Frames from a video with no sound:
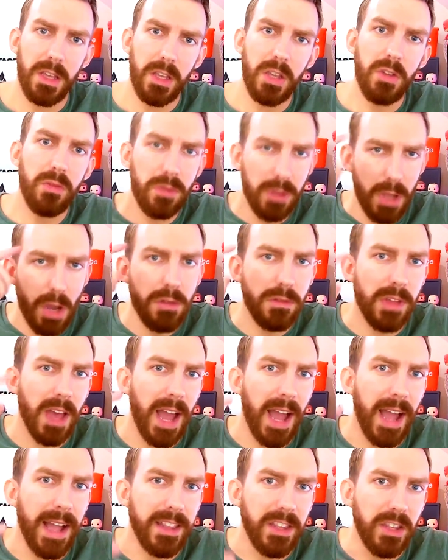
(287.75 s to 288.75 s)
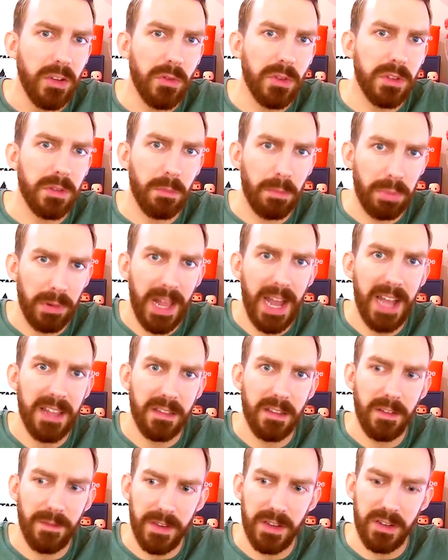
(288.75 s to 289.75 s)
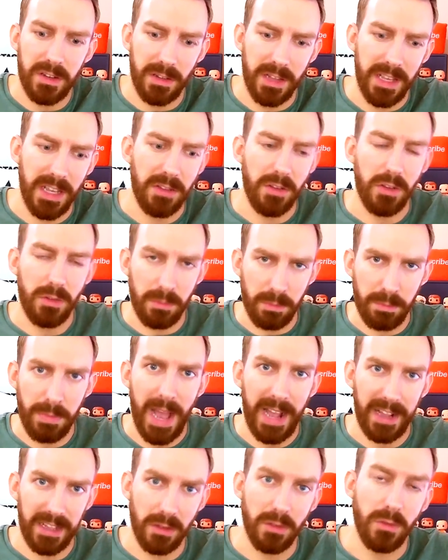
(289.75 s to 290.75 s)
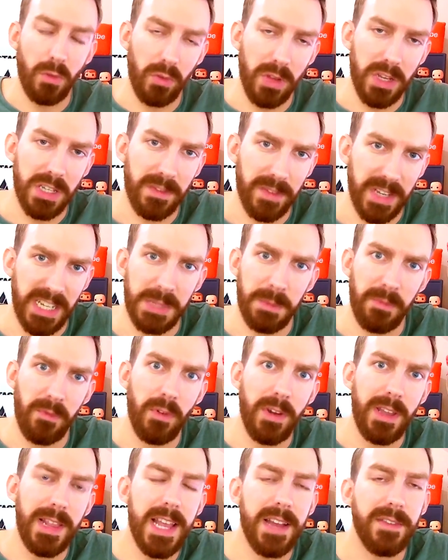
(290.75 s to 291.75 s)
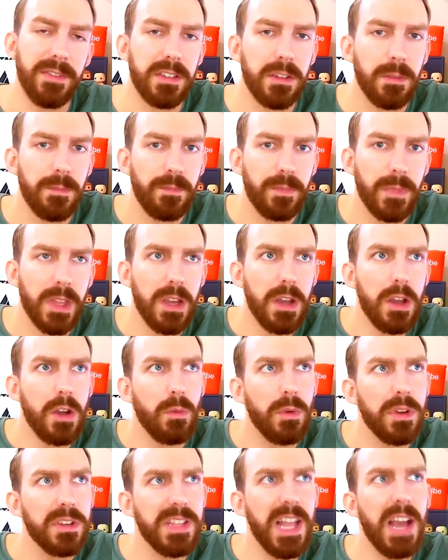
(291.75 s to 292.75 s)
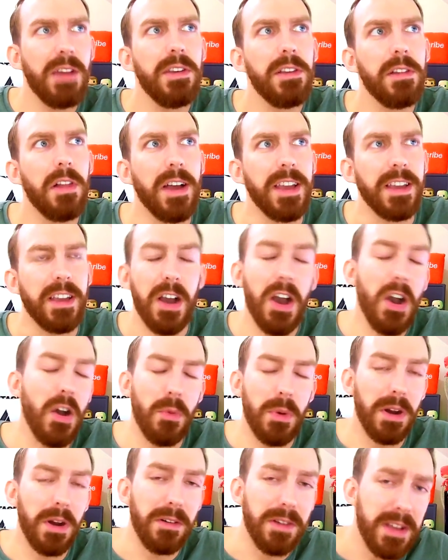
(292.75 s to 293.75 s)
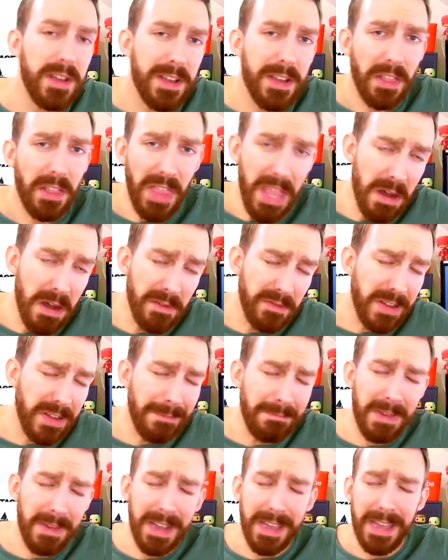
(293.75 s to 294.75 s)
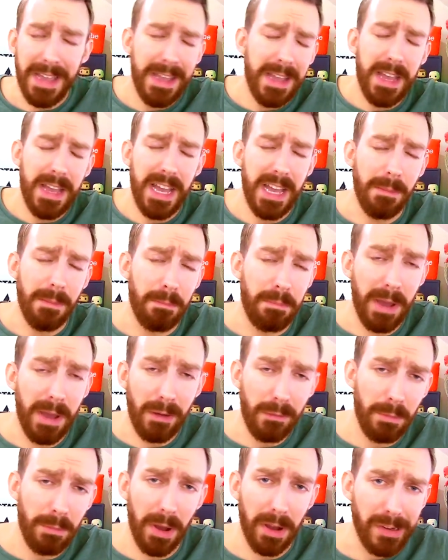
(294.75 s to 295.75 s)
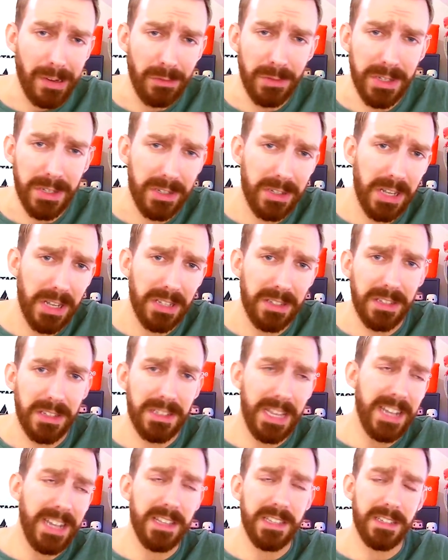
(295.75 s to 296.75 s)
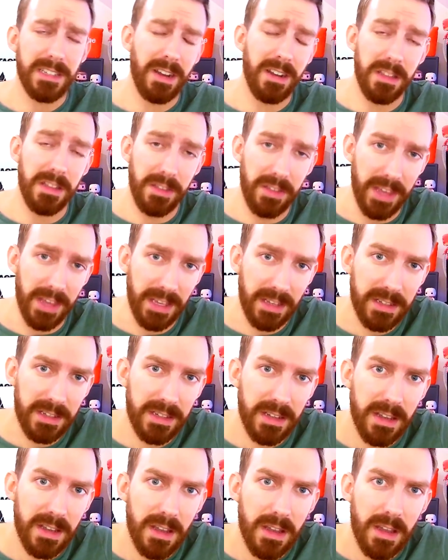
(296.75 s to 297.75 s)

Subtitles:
you'd know that and you would plan efficiently and you'd pack all those things before you left. Whereas now you're like, oh, well, now I've got my belt buckle which does the data side of things.